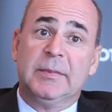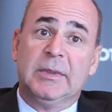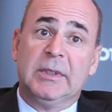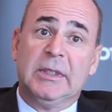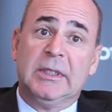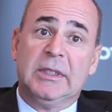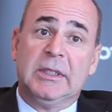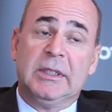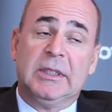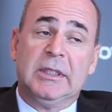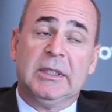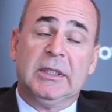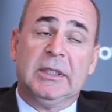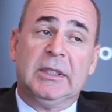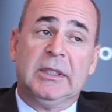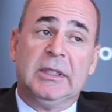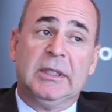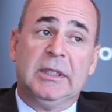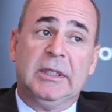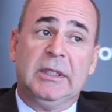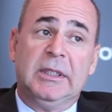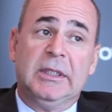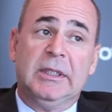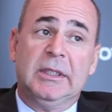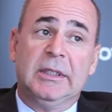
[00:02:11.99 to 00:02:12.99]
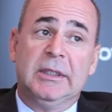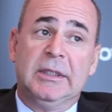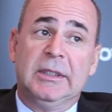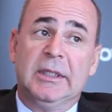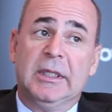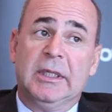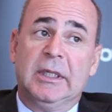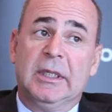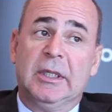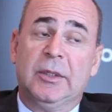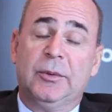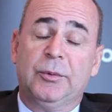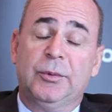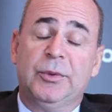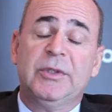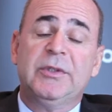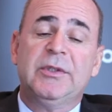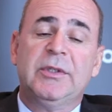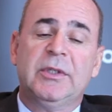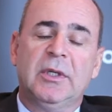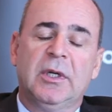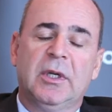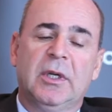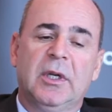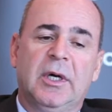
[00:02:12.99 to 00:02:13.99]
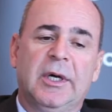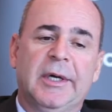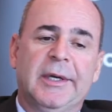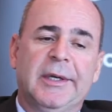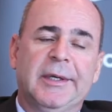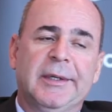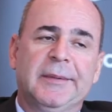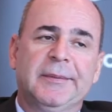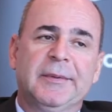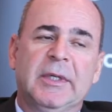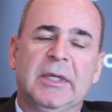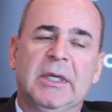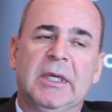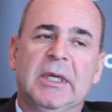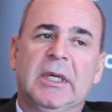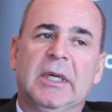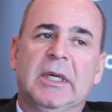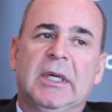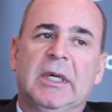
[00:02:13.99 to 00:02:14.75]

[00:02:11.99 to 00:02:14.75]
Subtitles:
and we see a lot of